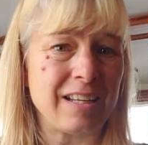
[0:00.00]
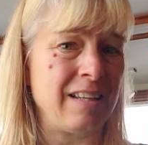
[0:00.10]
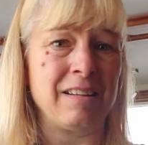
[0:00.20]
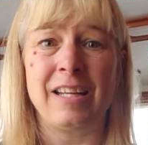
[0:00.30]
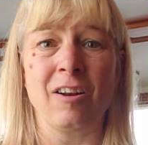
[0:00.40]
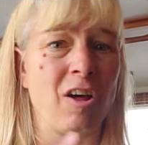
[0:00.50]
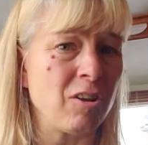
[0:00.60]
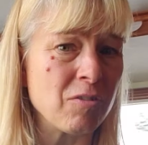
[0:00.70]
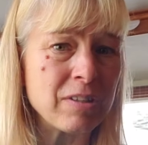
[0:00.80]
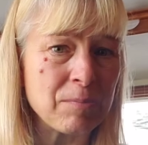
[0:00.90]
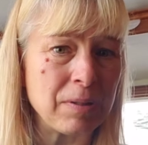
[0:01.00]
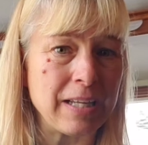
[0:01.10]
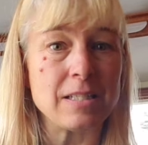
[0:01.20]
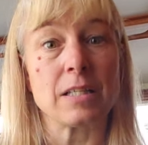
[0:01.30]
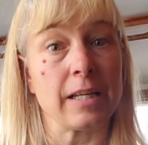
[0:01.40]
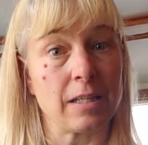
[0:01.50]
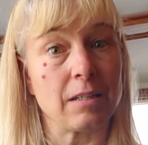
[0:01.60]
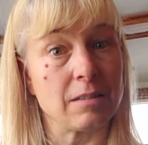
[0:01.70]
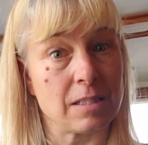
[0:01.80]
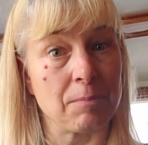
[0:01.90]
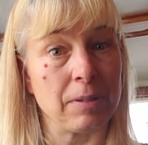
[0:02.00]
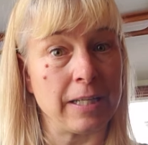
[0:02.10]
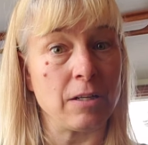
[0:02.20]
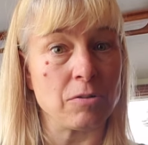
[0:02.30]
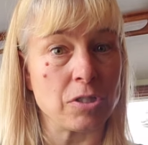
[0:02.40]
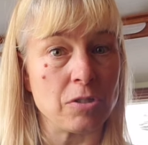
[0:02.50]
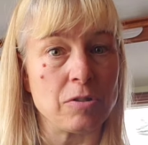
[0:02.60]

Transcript: and get all over the place like some Play-Dohs do,